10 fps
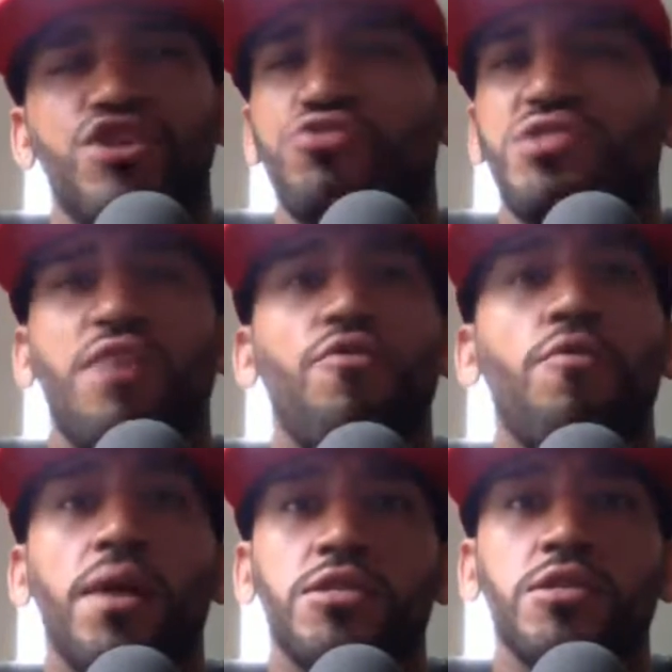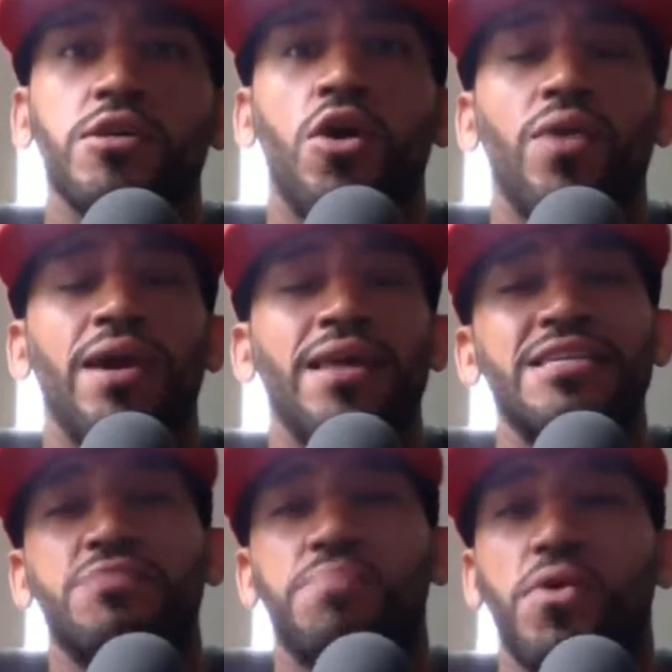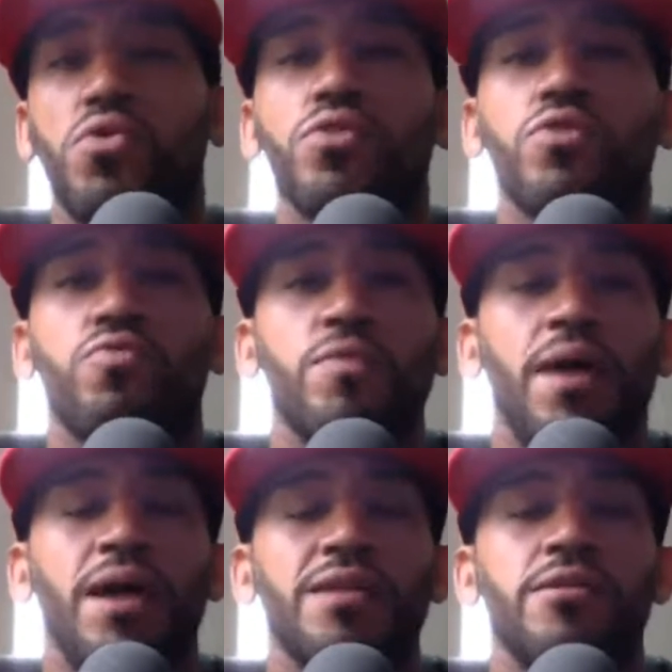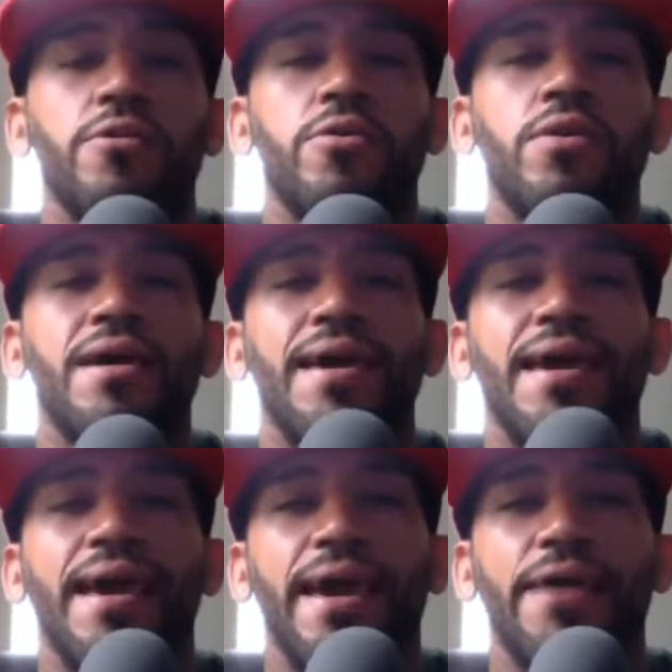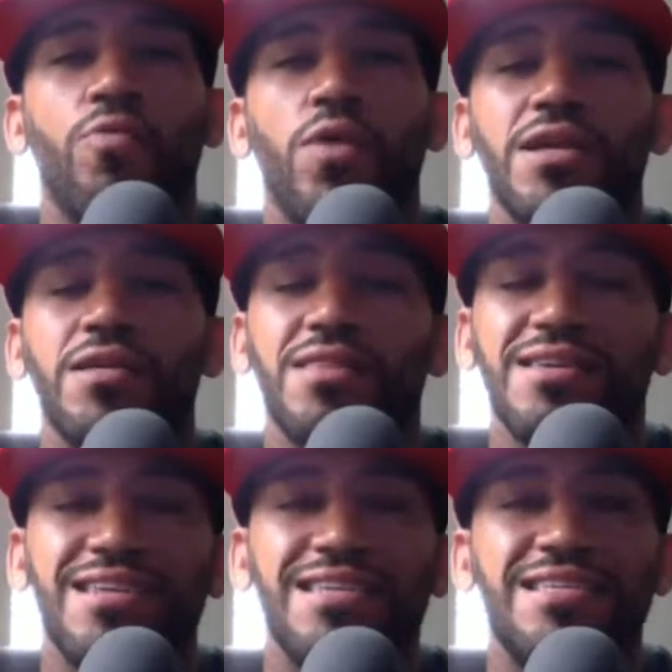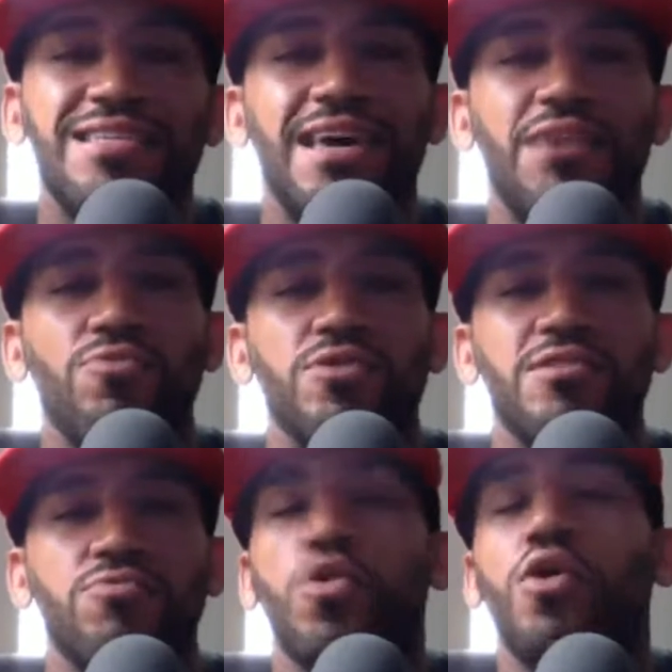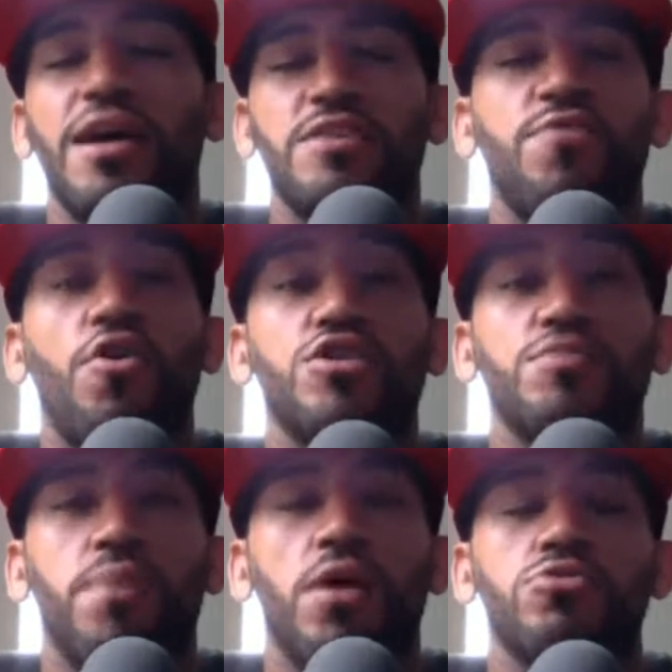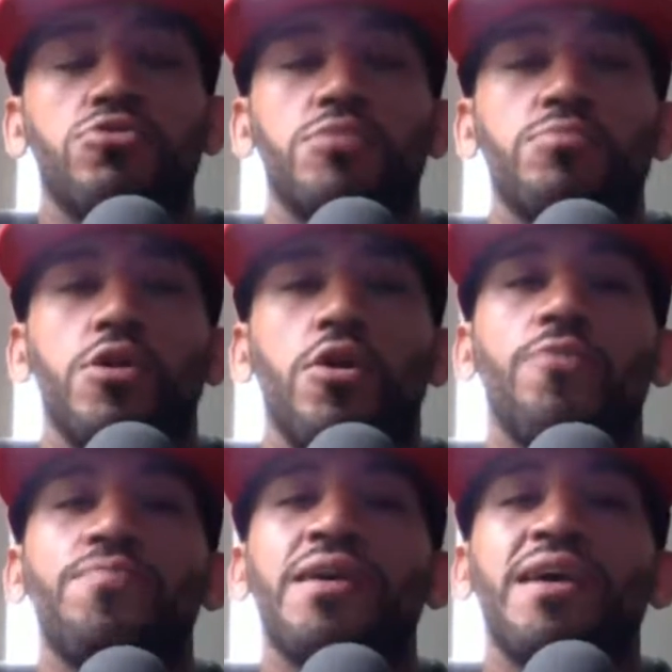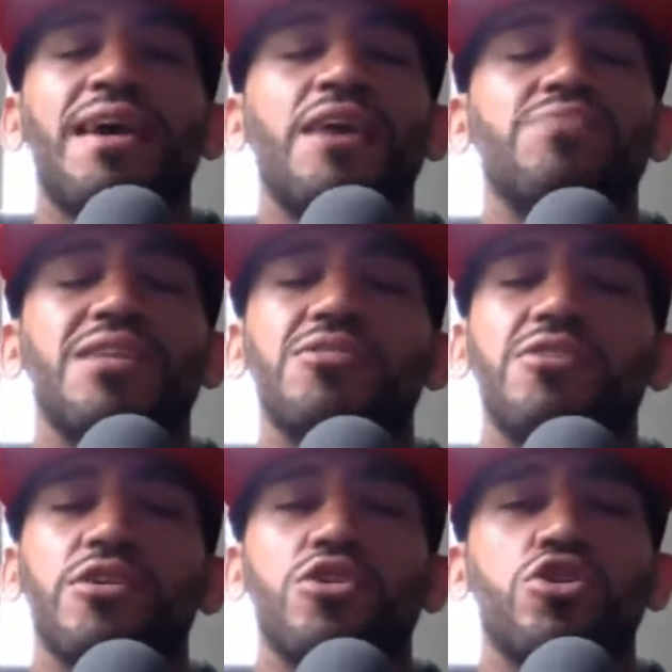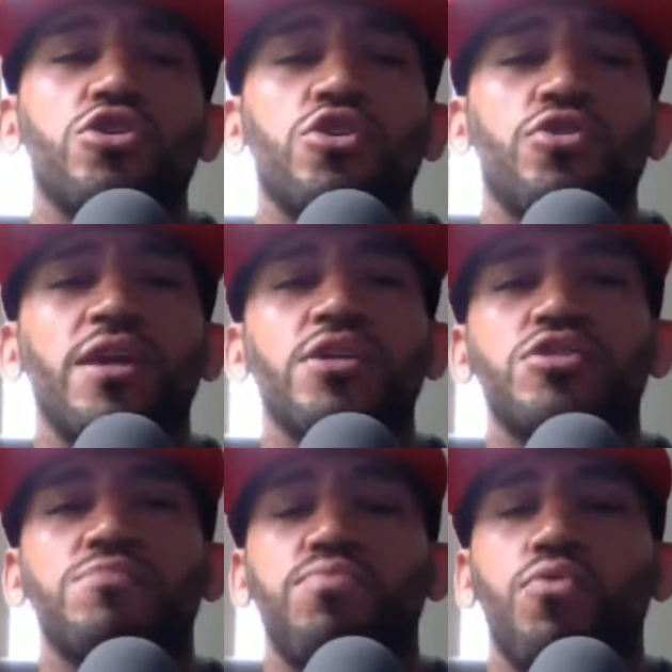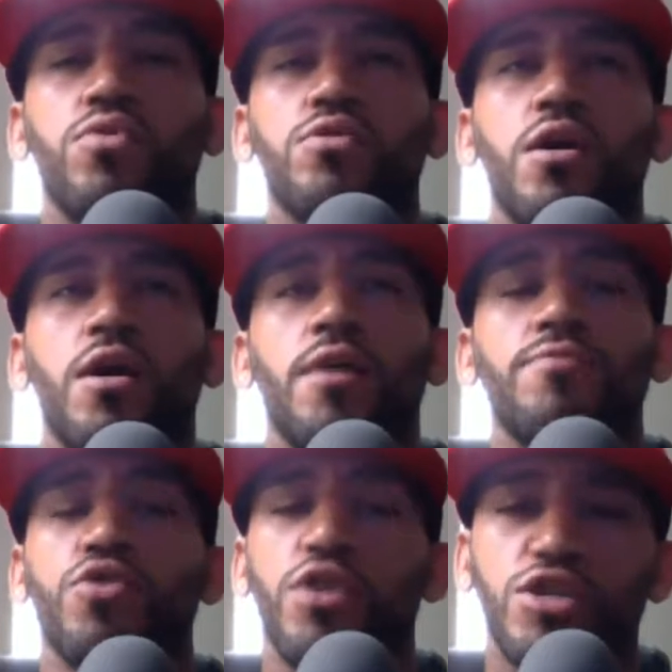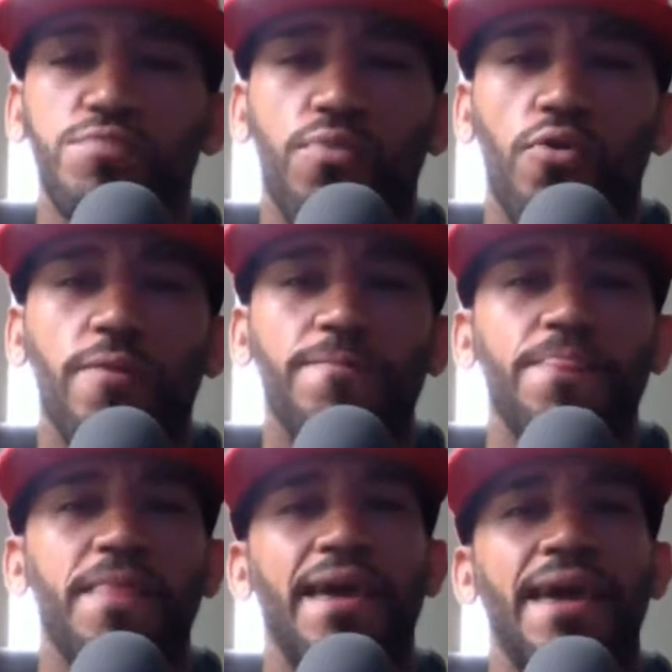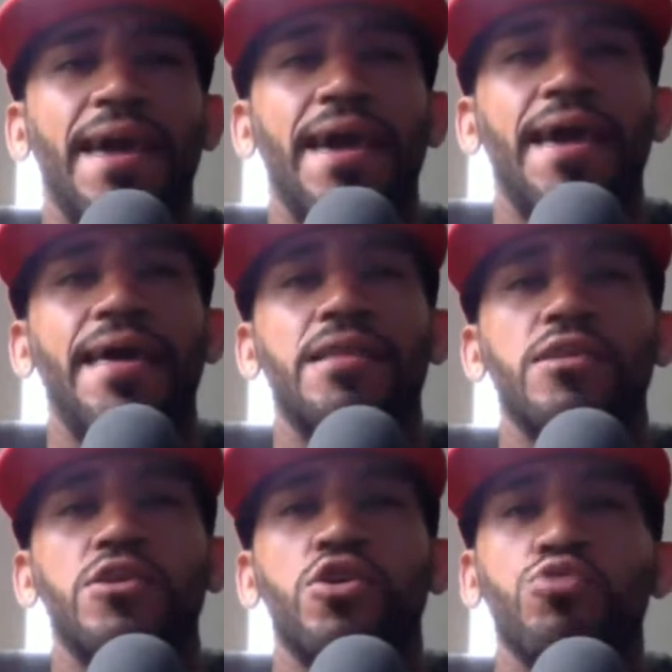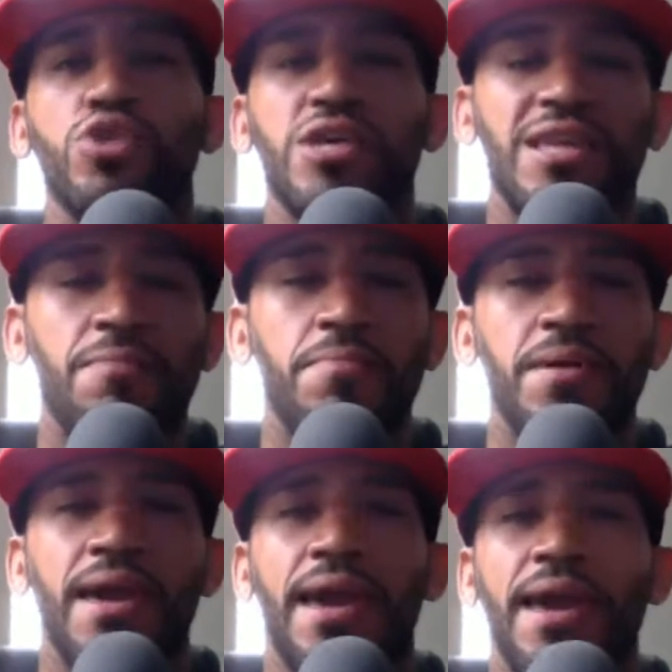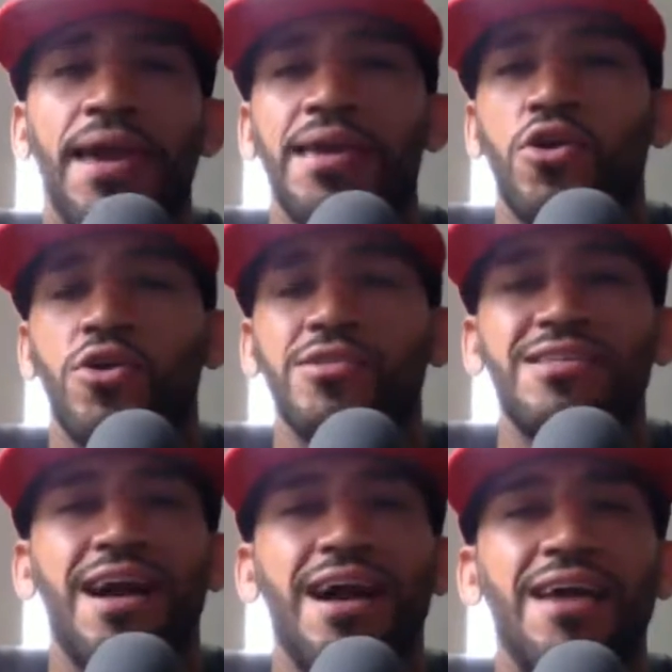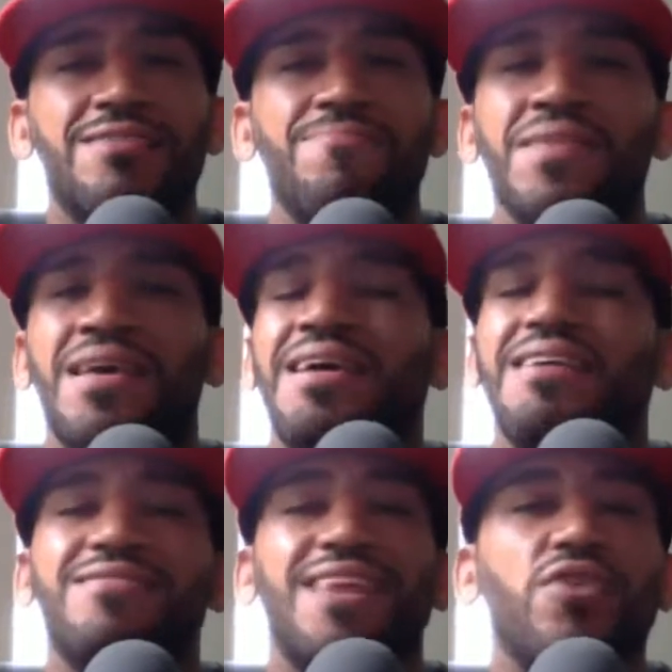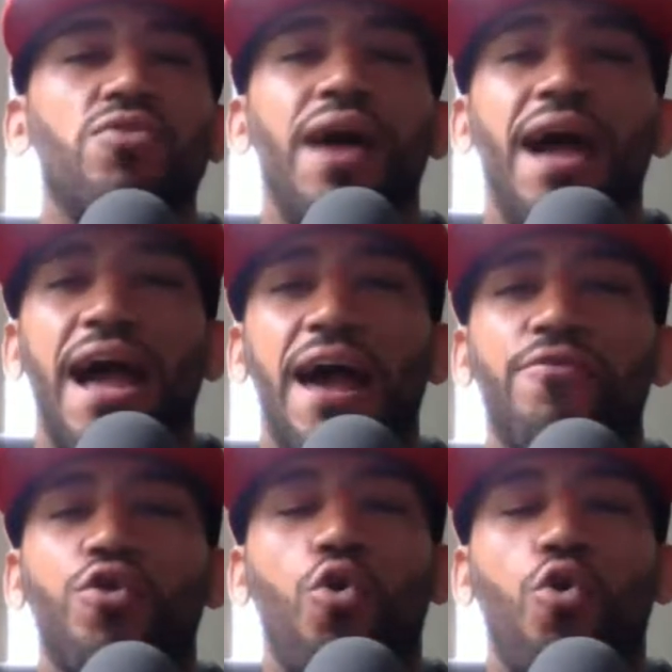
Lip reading: several months ago, and he spoke on the Reebok deal. And one of the things that he said was, well, as far as sponsorships go, he was like, "Look, you're in a sport, and look at NBA and all these guys. They don't have